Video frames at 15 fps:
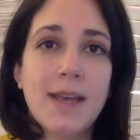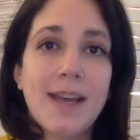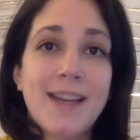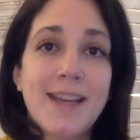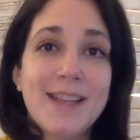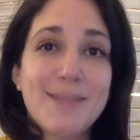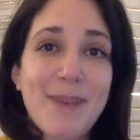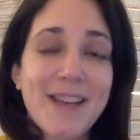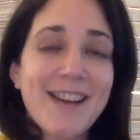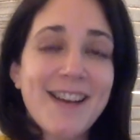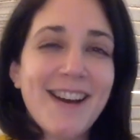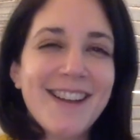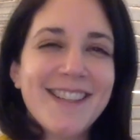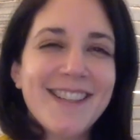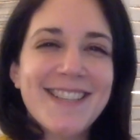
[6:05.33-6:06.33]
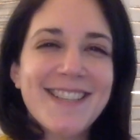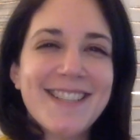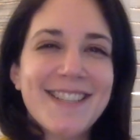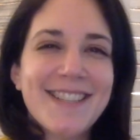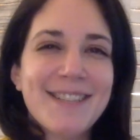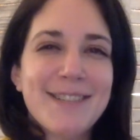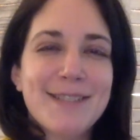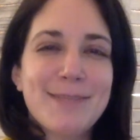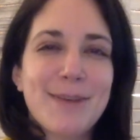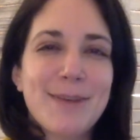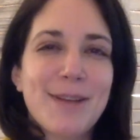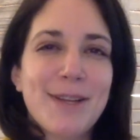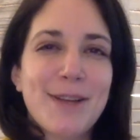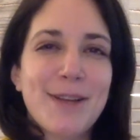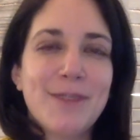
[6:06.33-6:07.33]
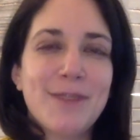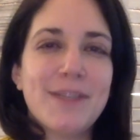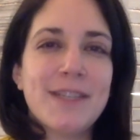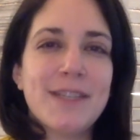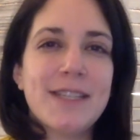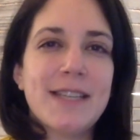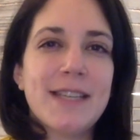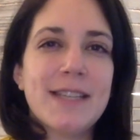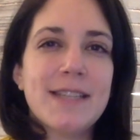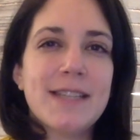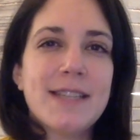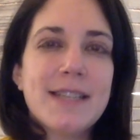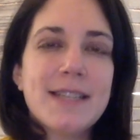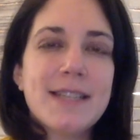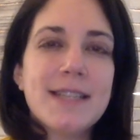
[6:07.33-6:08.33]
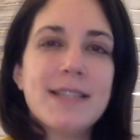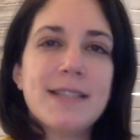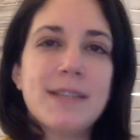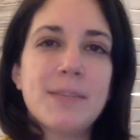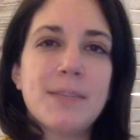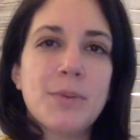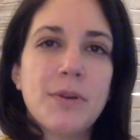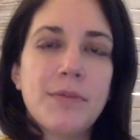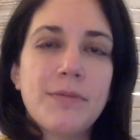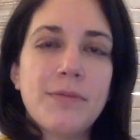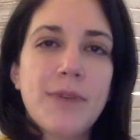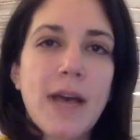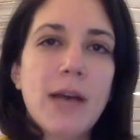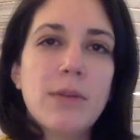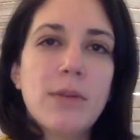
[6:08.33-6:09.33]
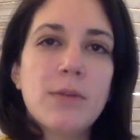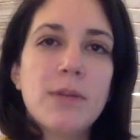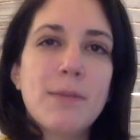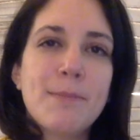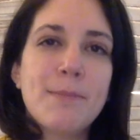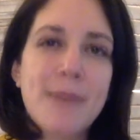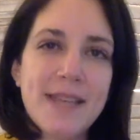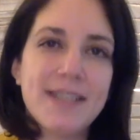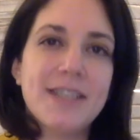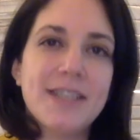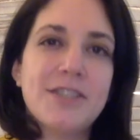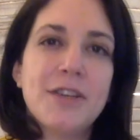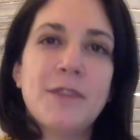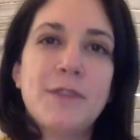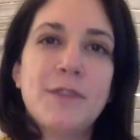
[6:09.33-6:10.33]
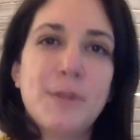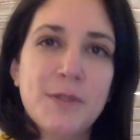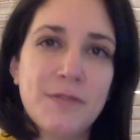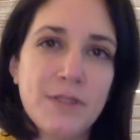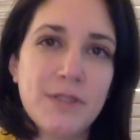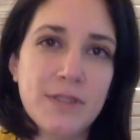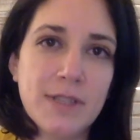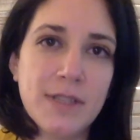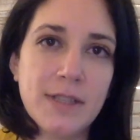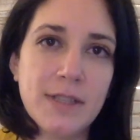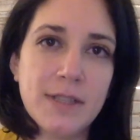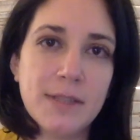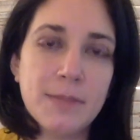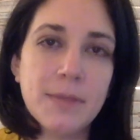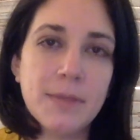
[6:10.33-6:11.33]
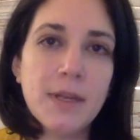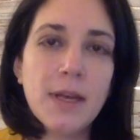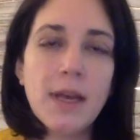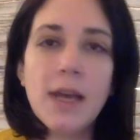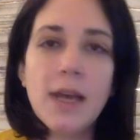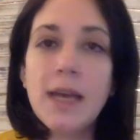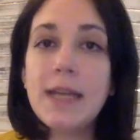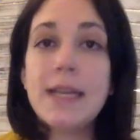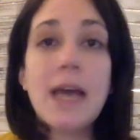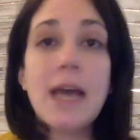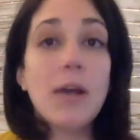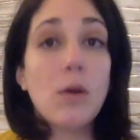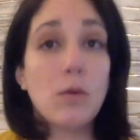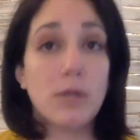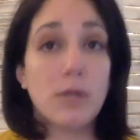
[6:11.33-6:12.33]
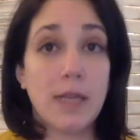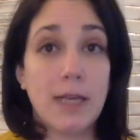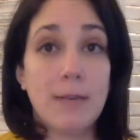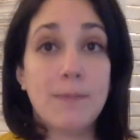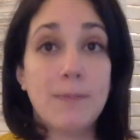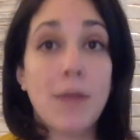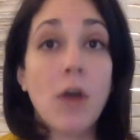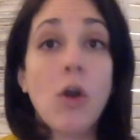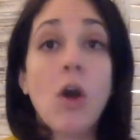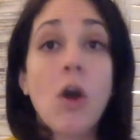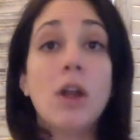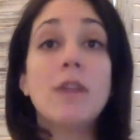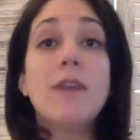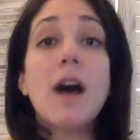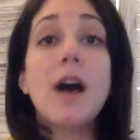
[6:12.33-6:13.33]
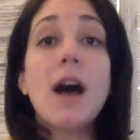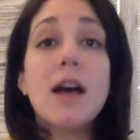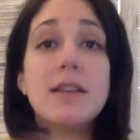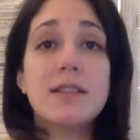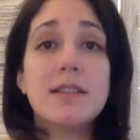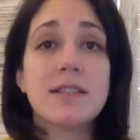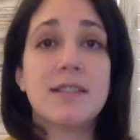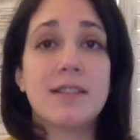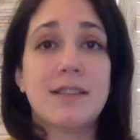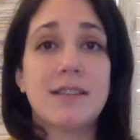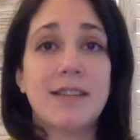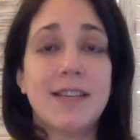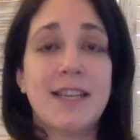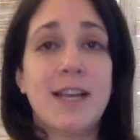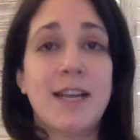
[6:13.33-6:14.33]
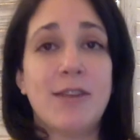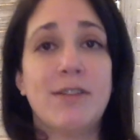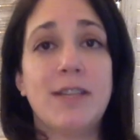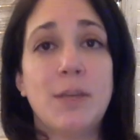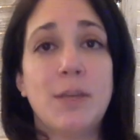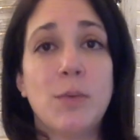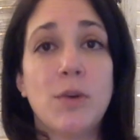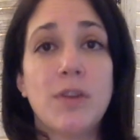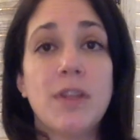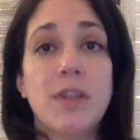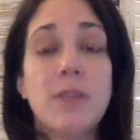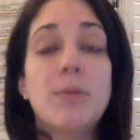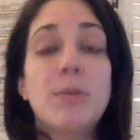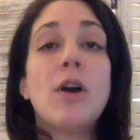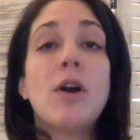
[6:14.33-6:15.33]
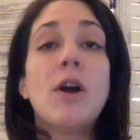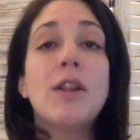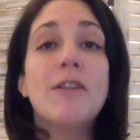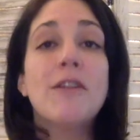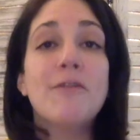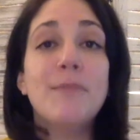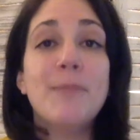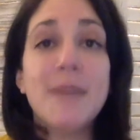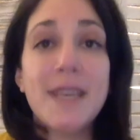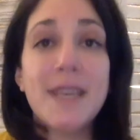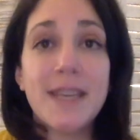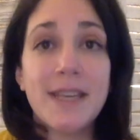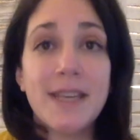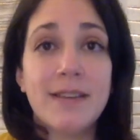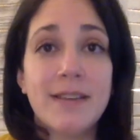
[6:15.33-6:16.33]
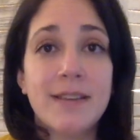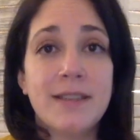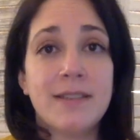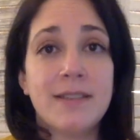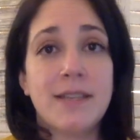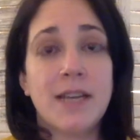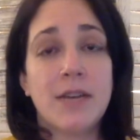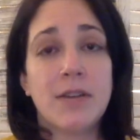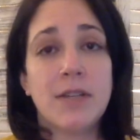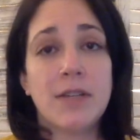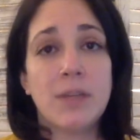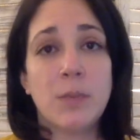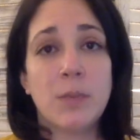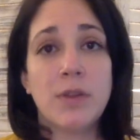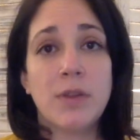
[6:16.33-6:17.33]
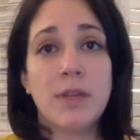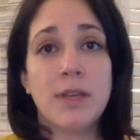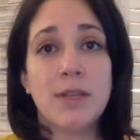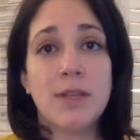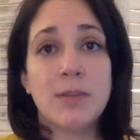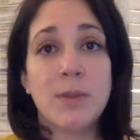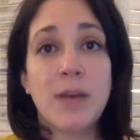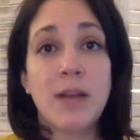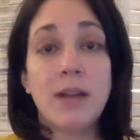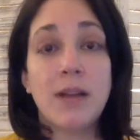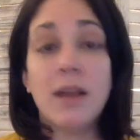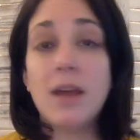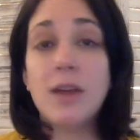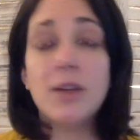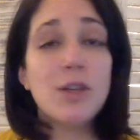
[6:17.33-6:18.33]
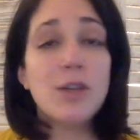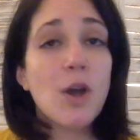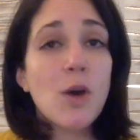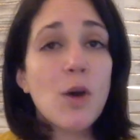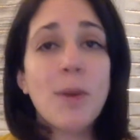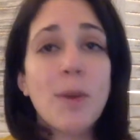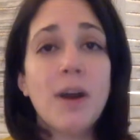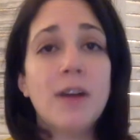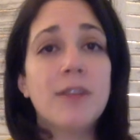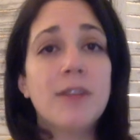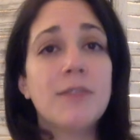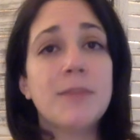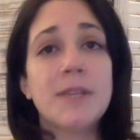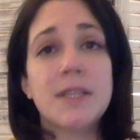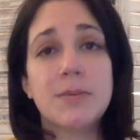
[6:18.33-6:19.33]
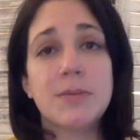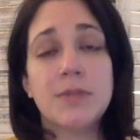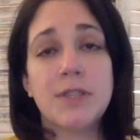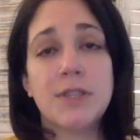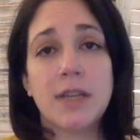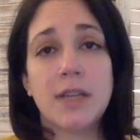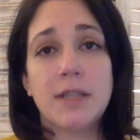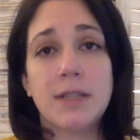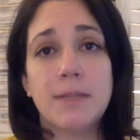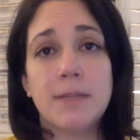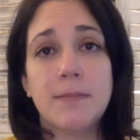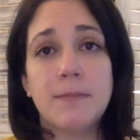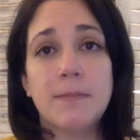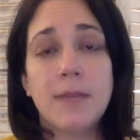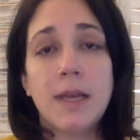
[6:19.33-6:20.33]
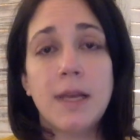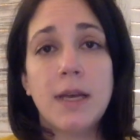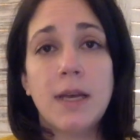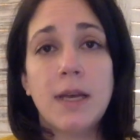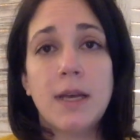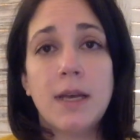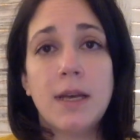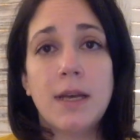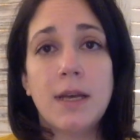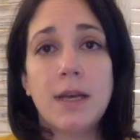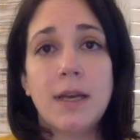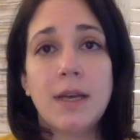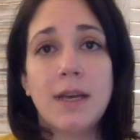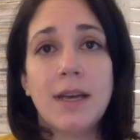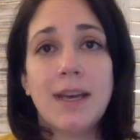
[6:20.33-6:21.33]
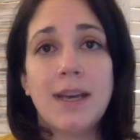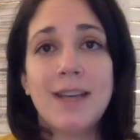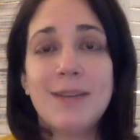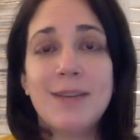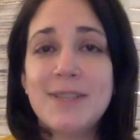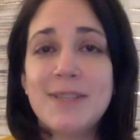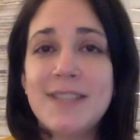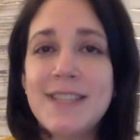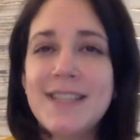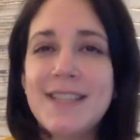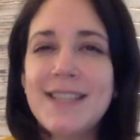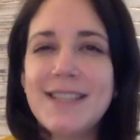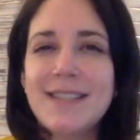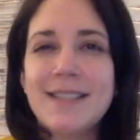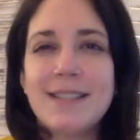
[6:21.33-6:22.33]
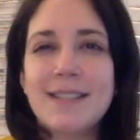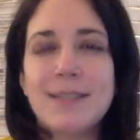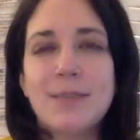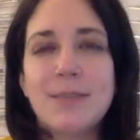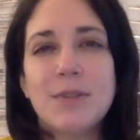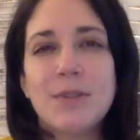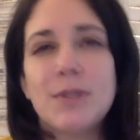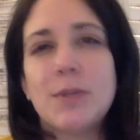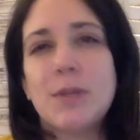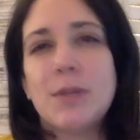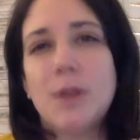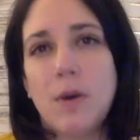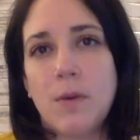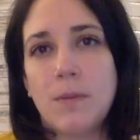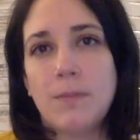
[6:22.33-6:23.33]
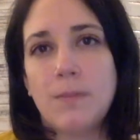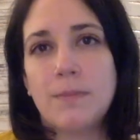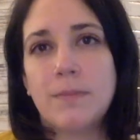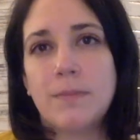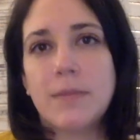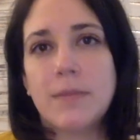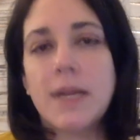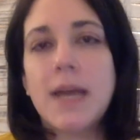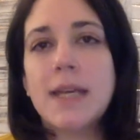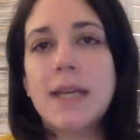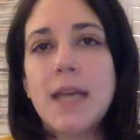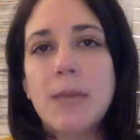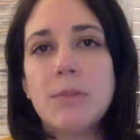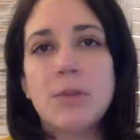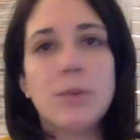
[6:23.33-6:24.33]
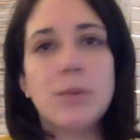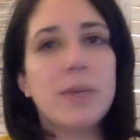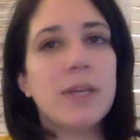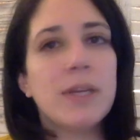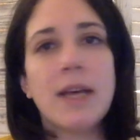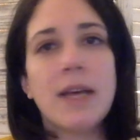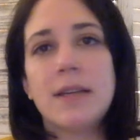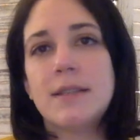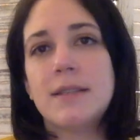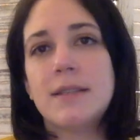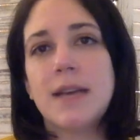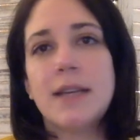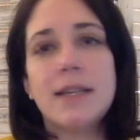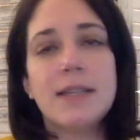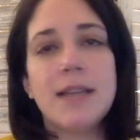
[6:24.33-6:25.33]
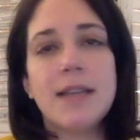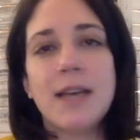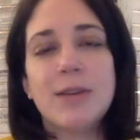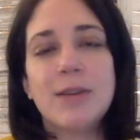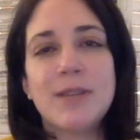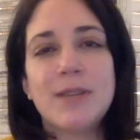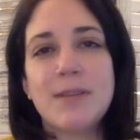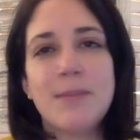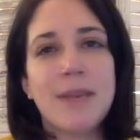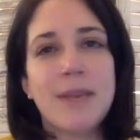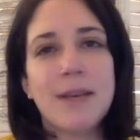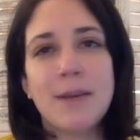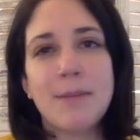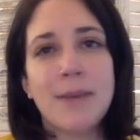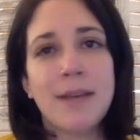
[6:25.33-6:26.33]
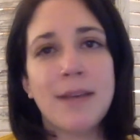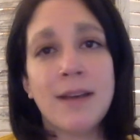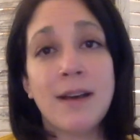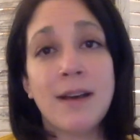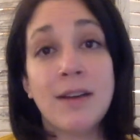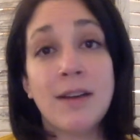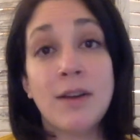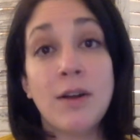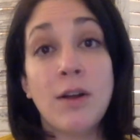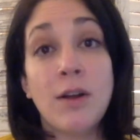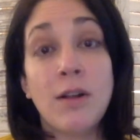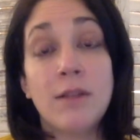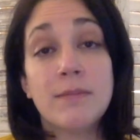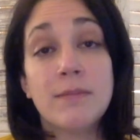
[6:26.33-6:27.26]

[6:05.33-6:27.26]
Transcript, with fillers: And as my colleague Sarah Smalley often says, this is the profound message of universalism. Not only are all of us inherently worthy, but all of me is inherently worthy as well. No part of me is rejected. And it was in this spiritual home that I came to realize I didn't actually make up my God at all.